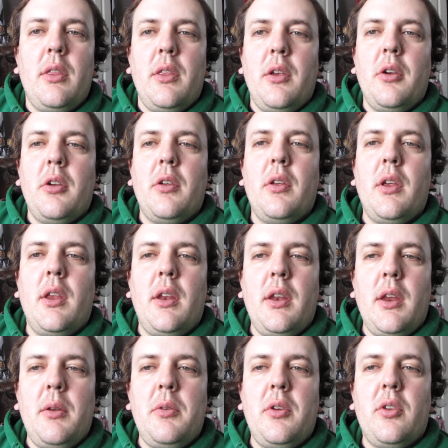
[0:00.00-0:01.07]
there, and
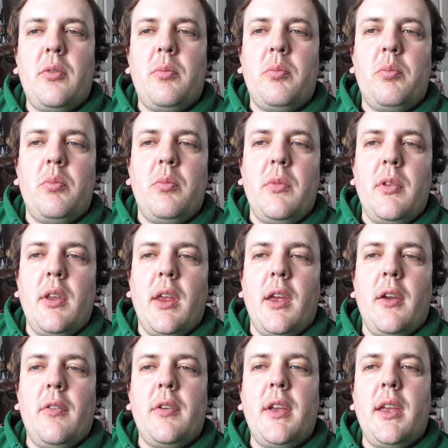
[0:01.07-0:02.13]
then just
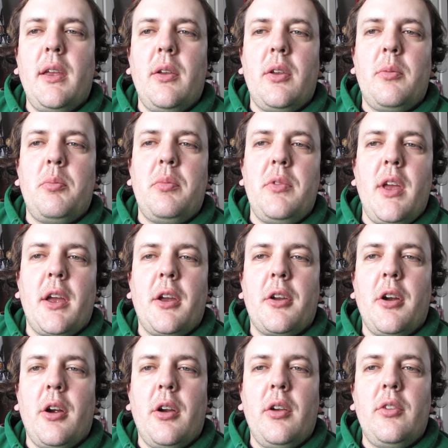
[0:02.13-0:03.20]
have a deck of
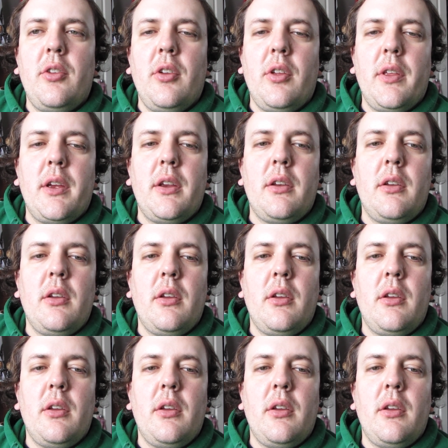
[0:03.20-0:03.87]
cards and all that.